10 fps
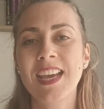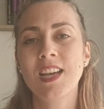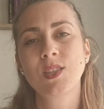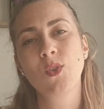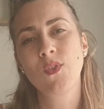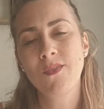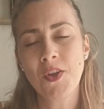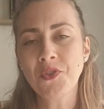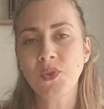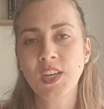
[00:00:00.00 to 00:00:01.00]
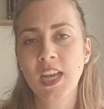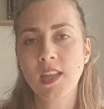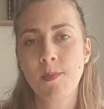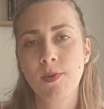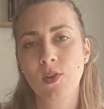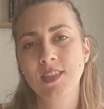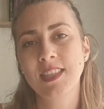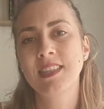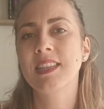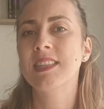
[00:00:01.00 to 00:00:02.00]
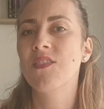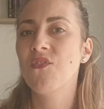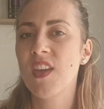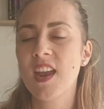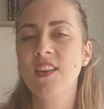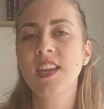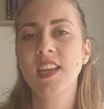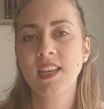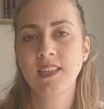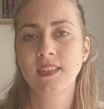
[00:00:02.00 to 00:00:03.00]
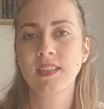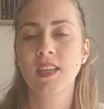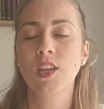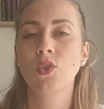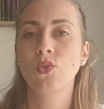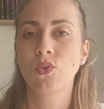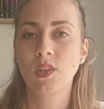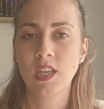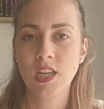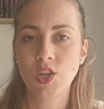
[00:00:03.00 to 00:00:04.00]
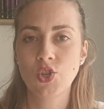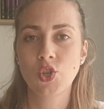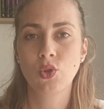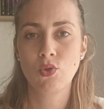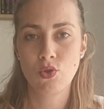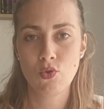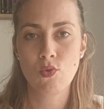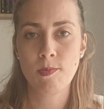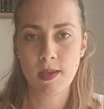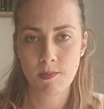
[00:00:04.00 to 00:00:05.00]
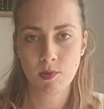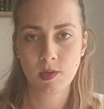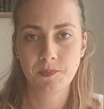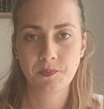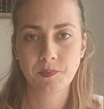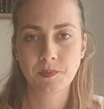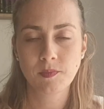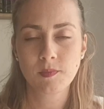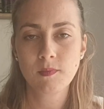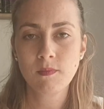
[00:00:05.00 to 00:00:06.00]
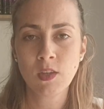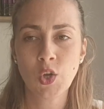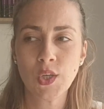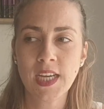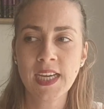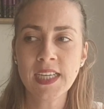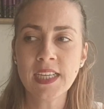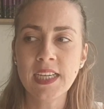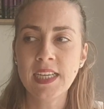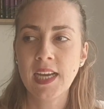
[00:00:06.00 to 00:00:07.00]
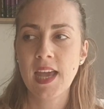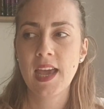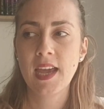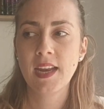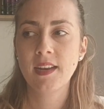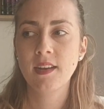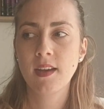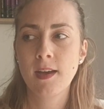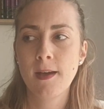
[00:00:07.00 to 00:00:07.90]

So we want to create a process that's very easy to teach to new people. Okay, and